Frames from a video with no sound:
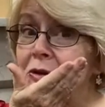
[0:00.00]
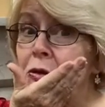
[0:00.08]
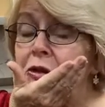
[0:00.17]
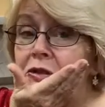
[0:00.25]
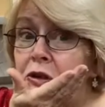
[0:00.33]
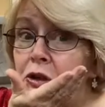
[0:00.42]

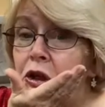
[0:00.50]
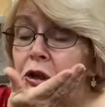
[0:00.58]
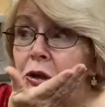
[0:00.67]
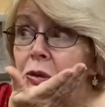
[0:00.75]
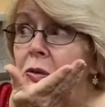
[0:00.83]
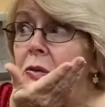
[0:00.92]
Or if you're
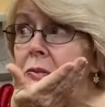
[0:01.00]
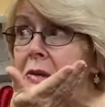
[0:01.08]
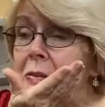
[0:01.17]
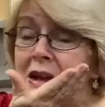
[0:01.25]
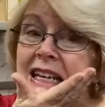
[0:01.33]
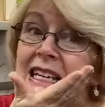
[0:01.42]
new,
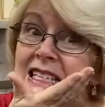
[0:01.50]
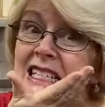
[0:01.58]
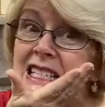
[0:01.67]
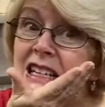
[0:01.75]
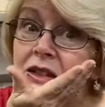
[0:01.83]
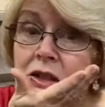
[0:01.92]
maybe I need to
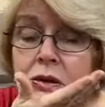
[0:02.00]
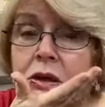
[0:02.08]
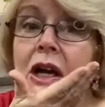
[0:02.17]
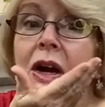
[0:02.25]
tell you.